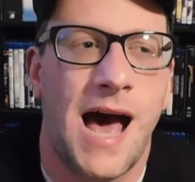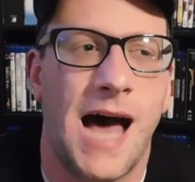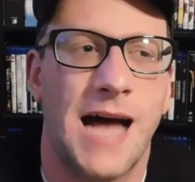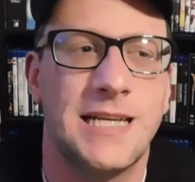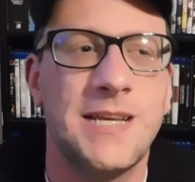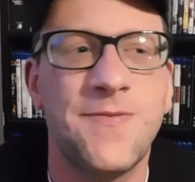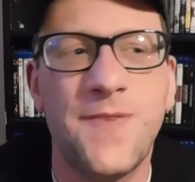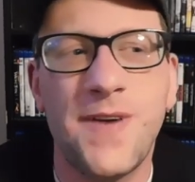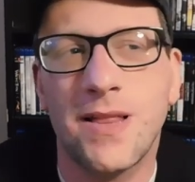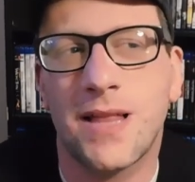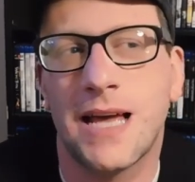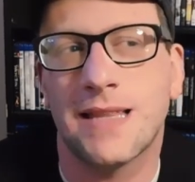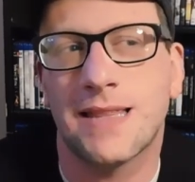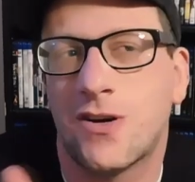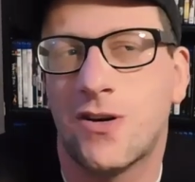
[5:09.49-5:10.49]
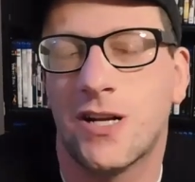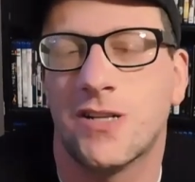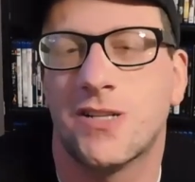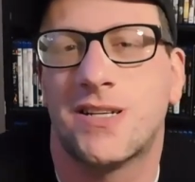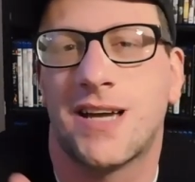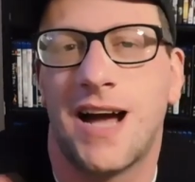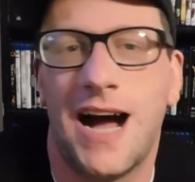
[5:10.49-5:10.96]
I just felt like they could
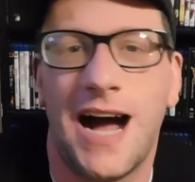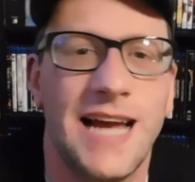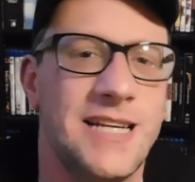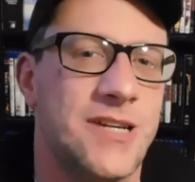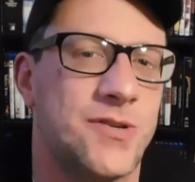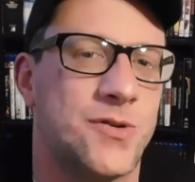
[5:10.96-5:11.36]
have kind of